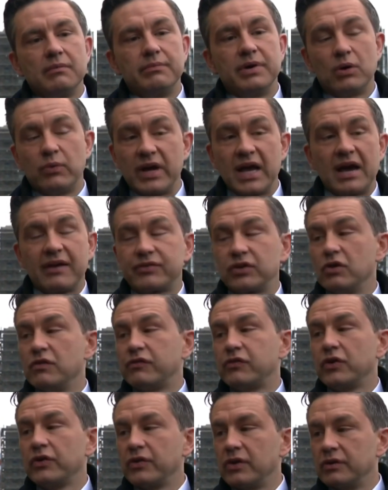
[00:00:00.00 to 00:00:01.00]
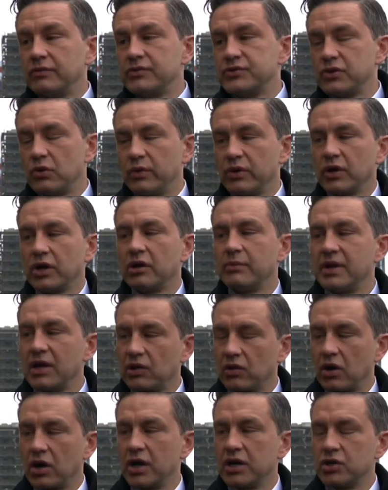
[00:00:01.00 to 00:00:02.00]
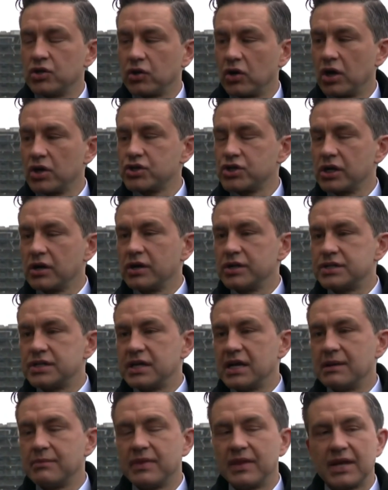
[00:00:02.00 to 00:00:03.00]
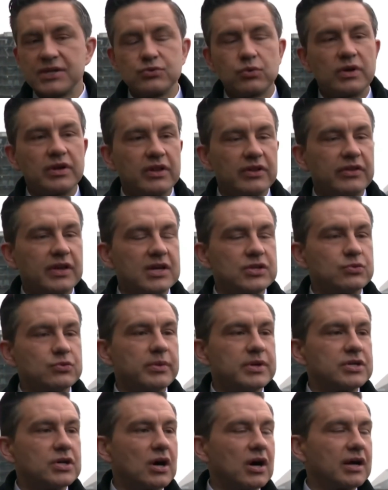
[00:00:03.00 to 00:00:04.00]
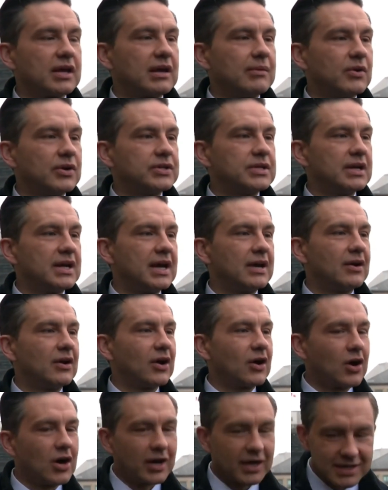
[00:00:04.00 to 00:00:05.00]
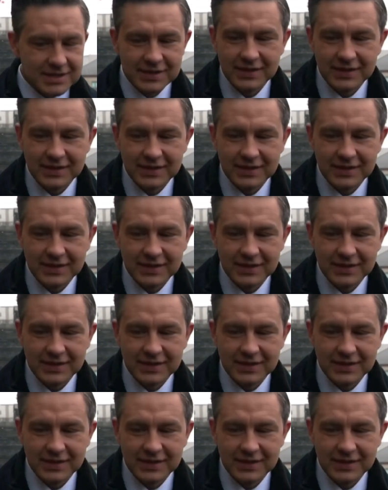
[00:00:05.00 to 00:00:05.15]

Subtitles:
but we have to go further. So we're going to be enlarging our team, and that's one of the things we'll be talking about today in our caucus.